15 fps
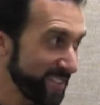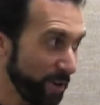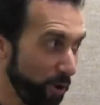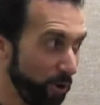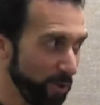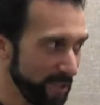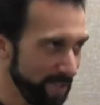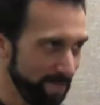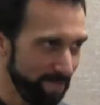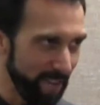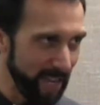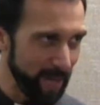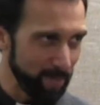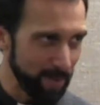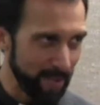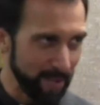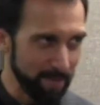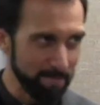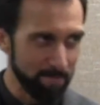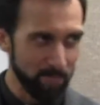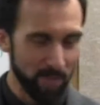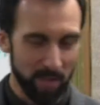at Holy
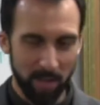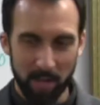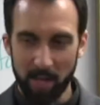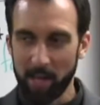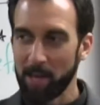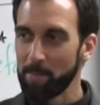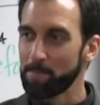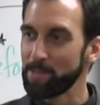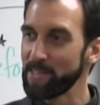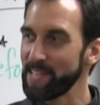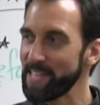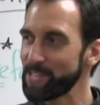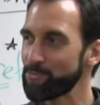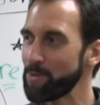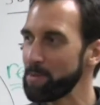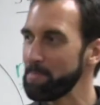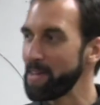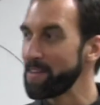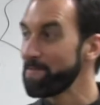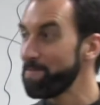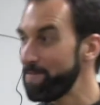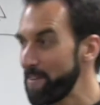Family. Please
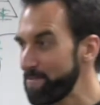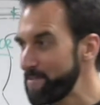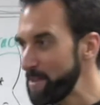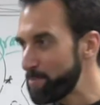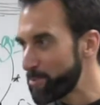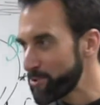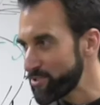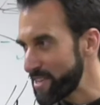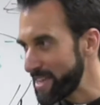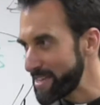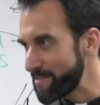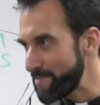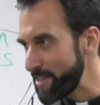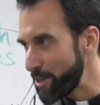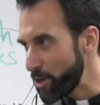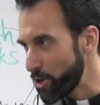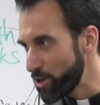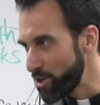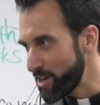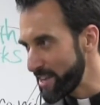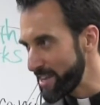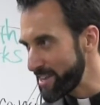remit 50% of the
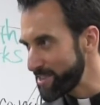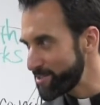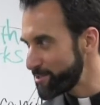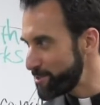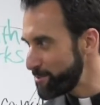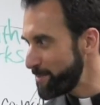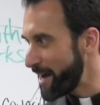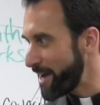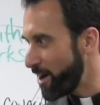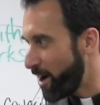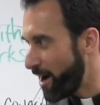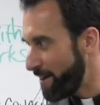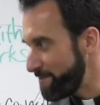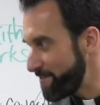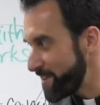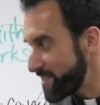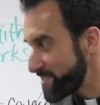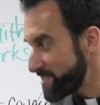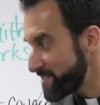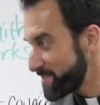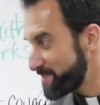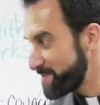earnings oh. to my
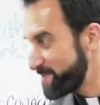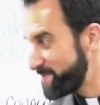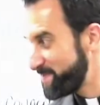office.